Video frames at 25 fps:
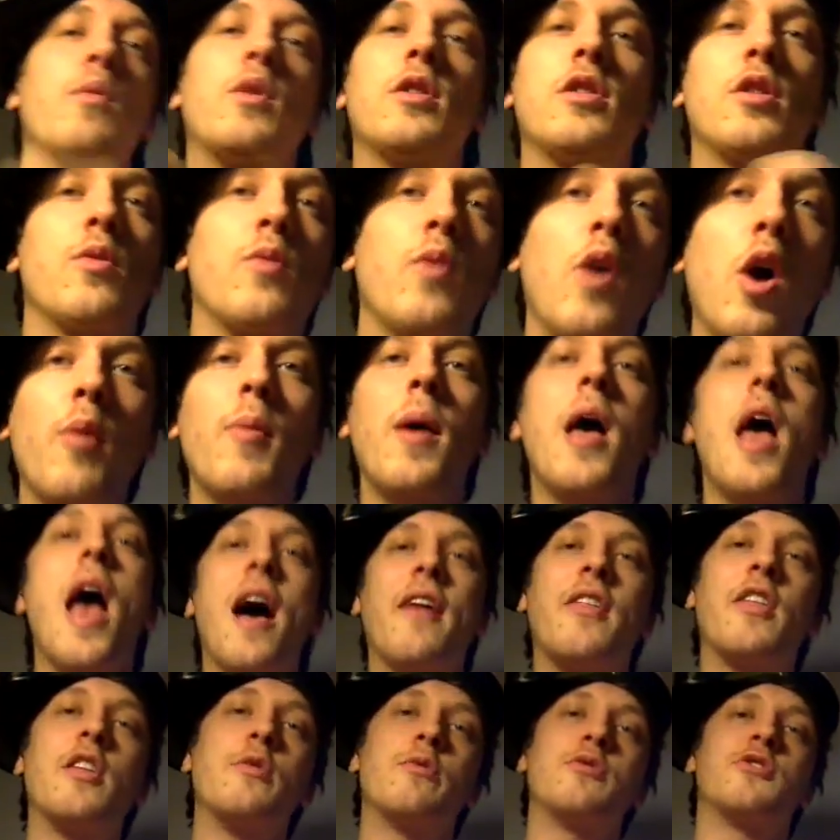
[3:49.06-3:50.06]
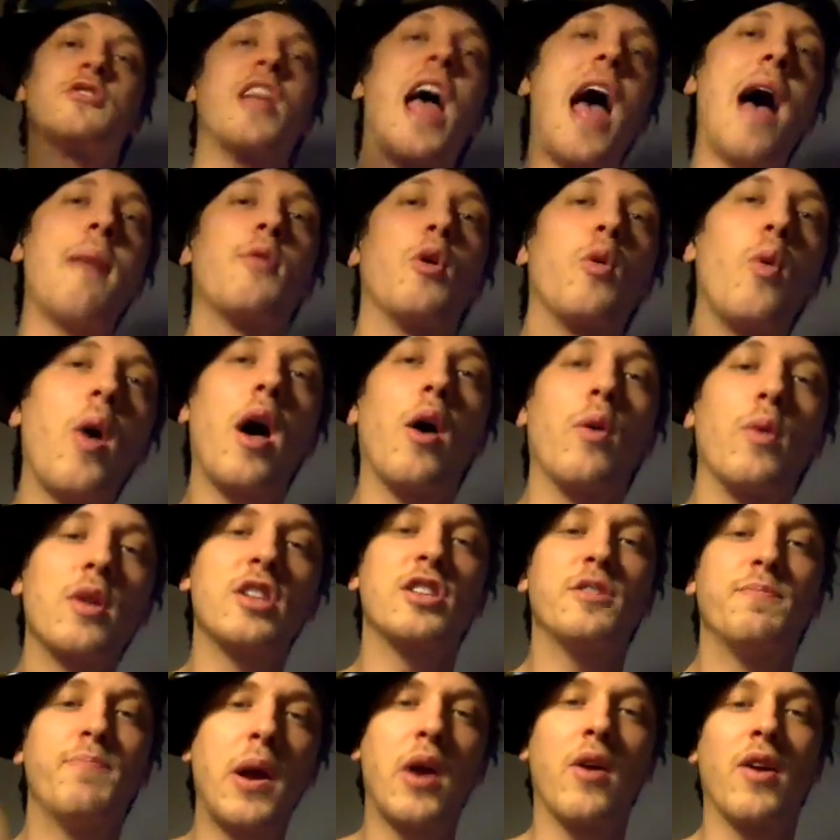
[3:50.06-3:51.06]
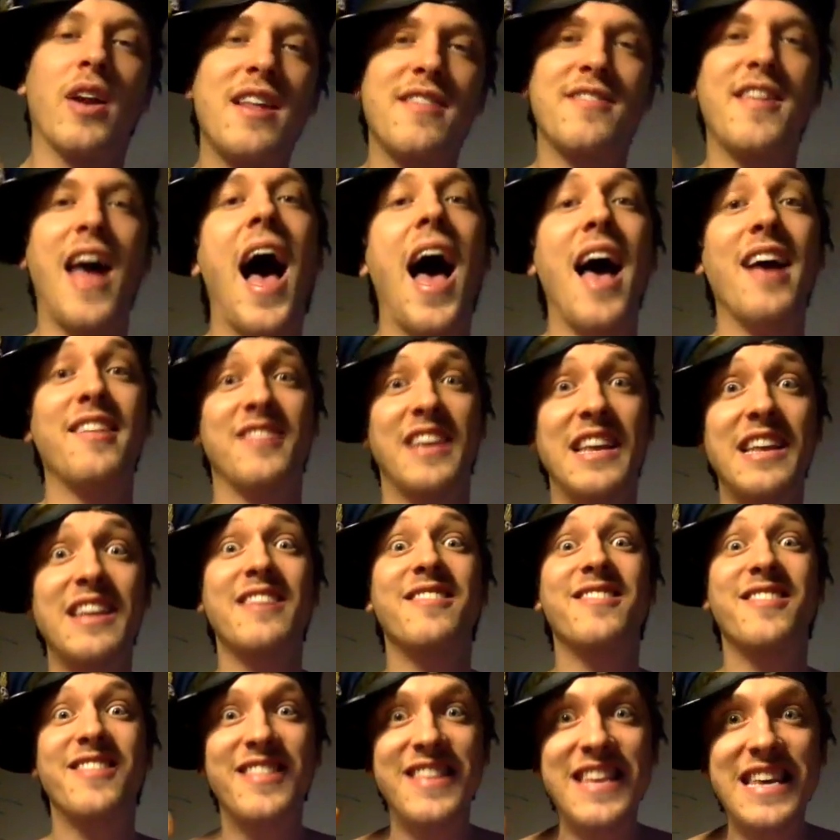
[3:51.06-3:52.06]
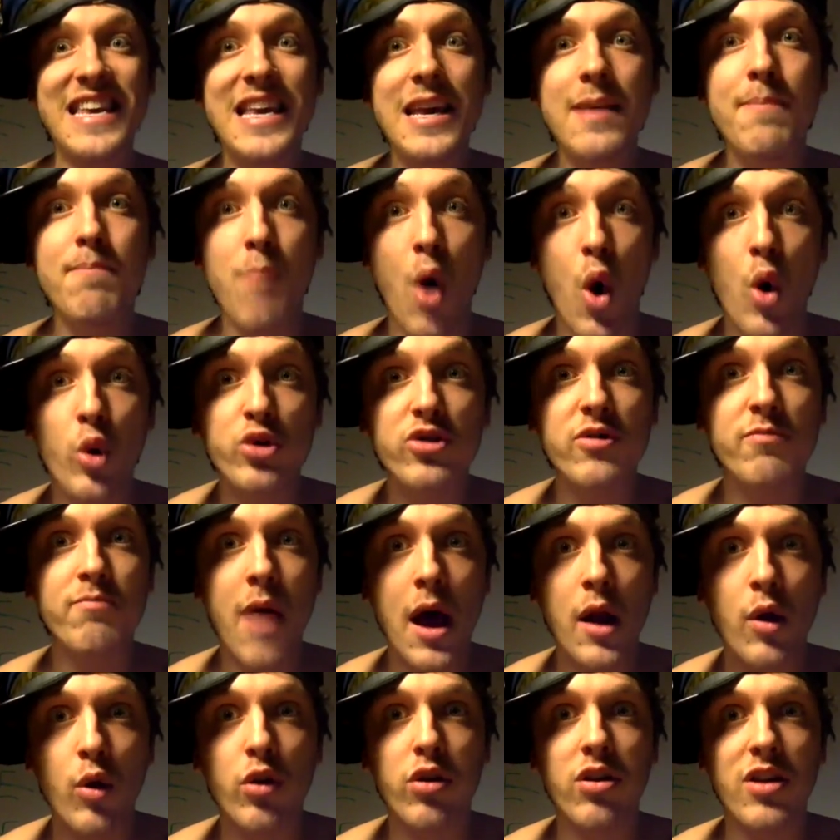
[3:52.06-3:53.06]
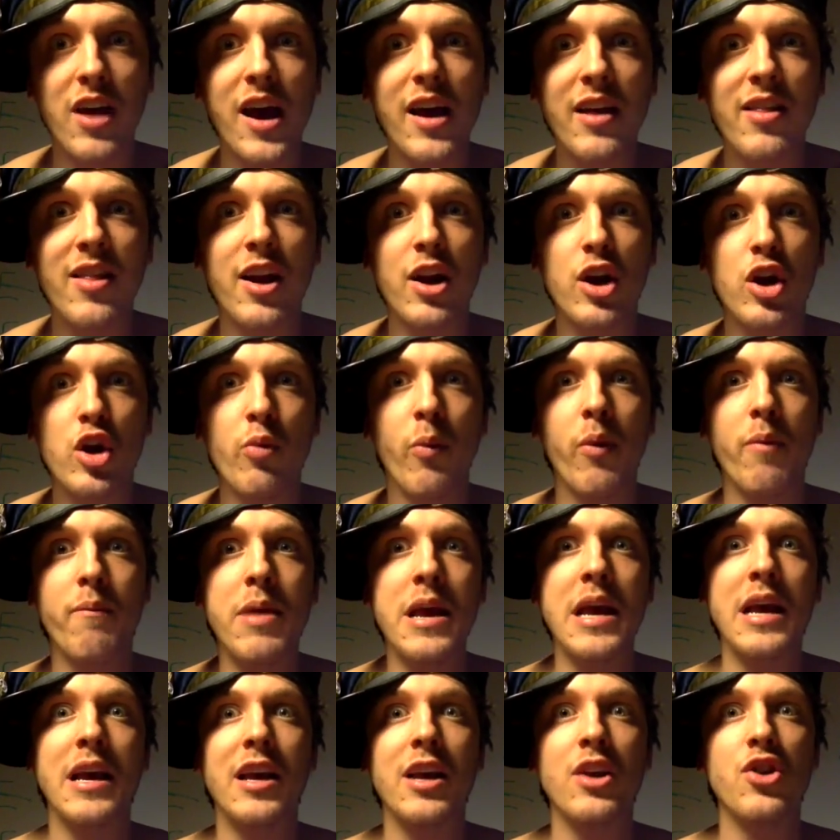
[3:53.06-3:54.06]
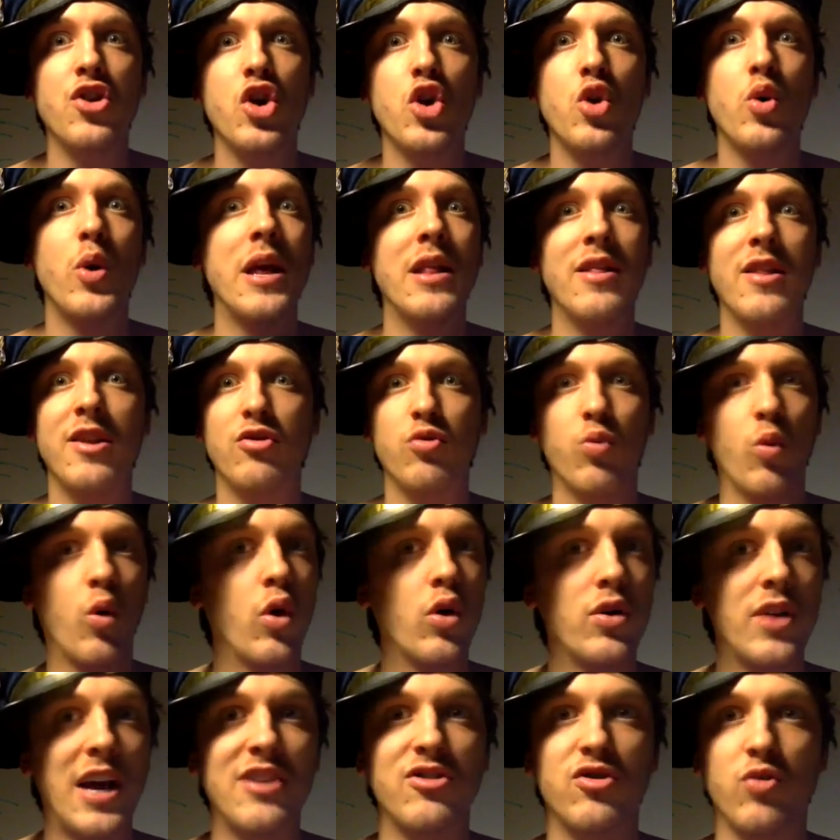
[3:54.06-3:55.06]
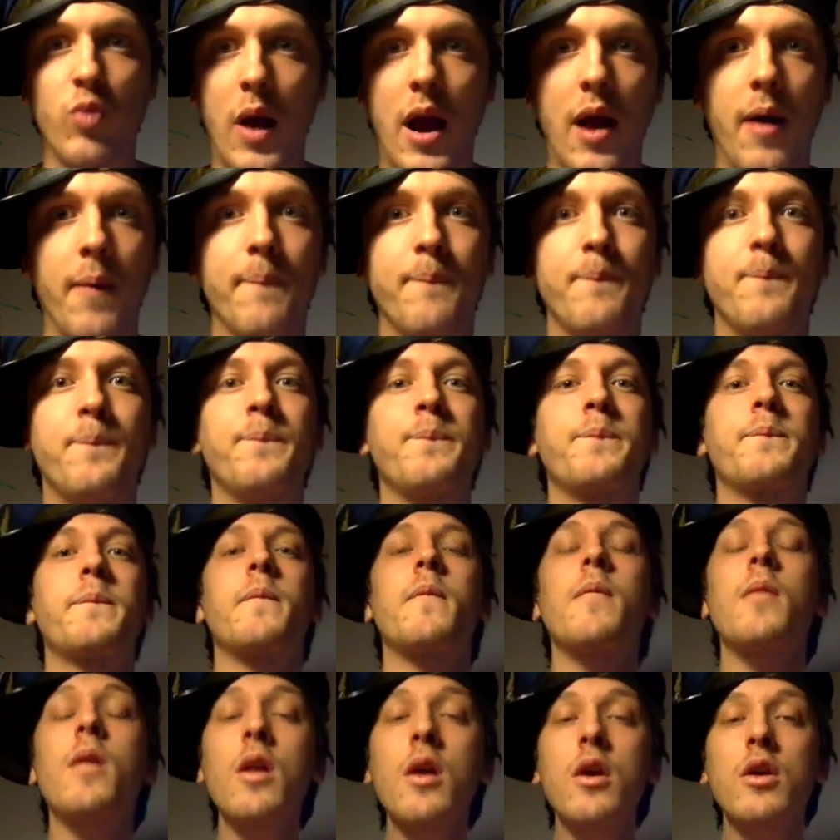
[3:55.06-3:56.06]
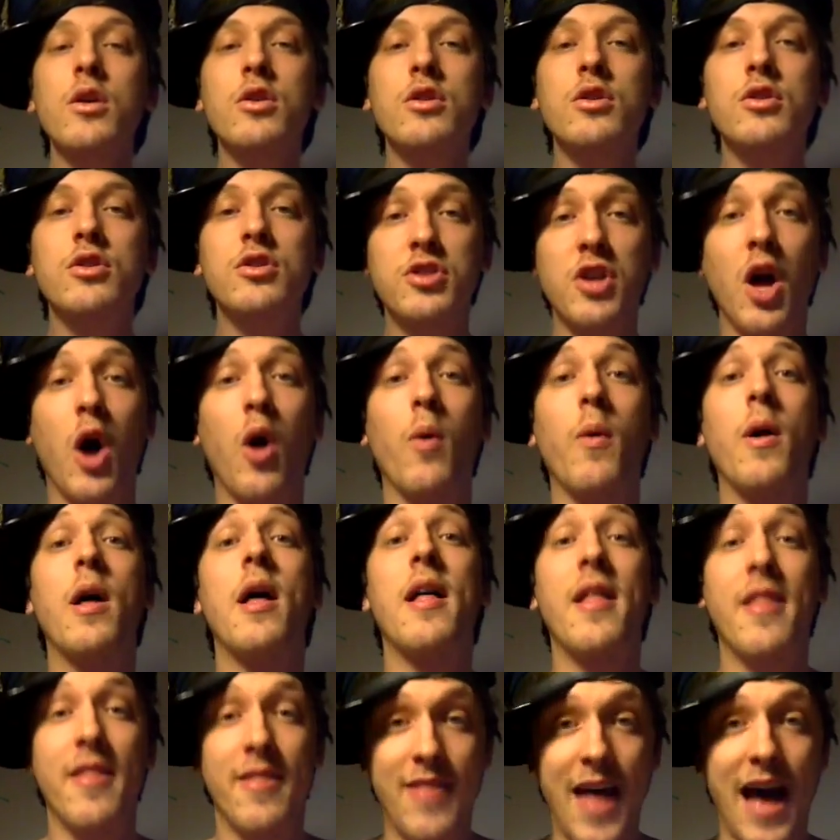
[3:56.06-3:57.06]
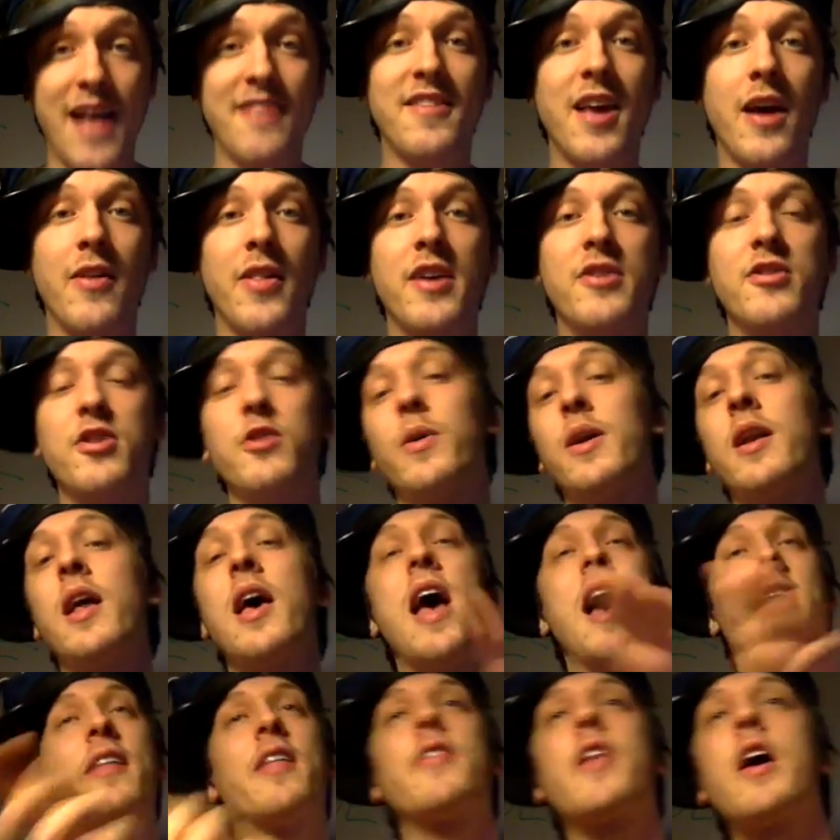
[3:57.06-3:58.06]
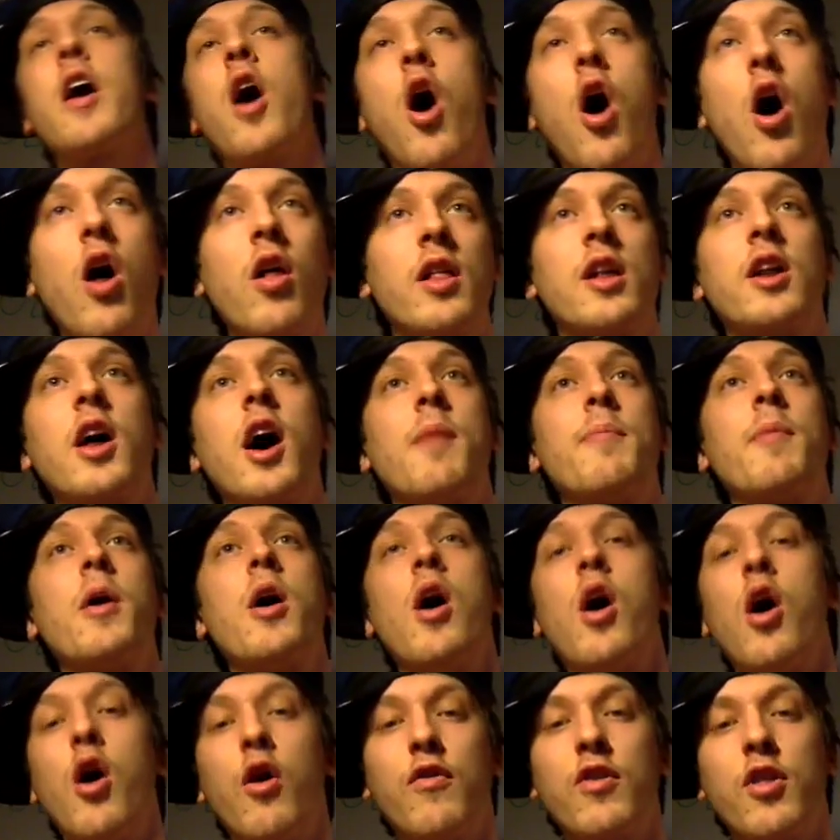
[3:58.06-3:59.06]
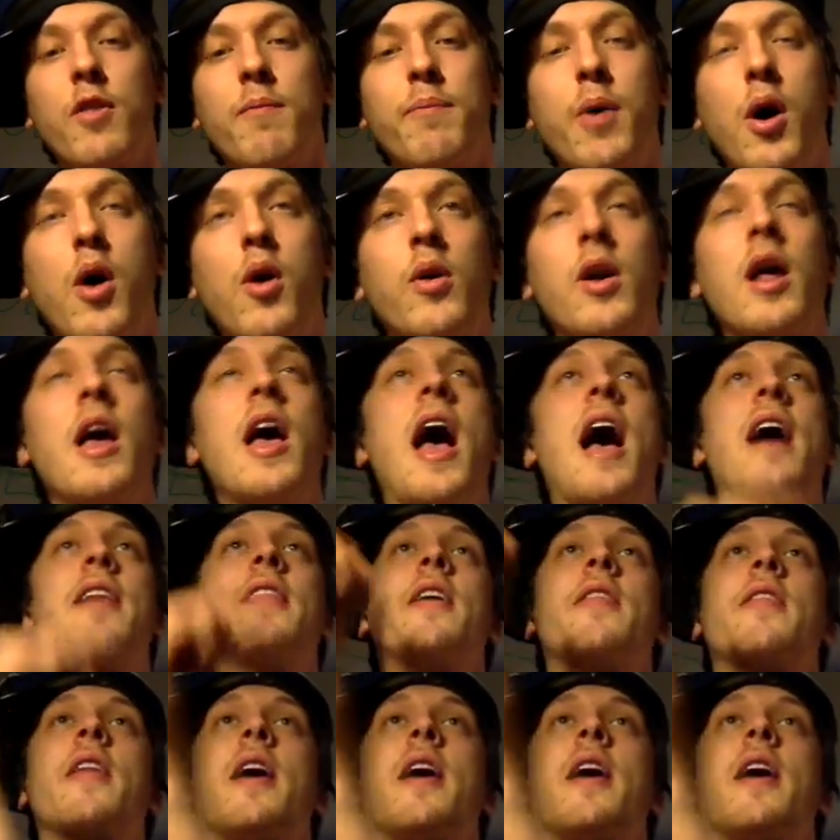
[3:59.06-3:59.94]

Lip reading: with the rope, and then you stab the whale with a spear, and it dies. It is the most metal thing that a human being can do in this world, I swear. So, that's how they do it. And then they haul it up over the boat, and then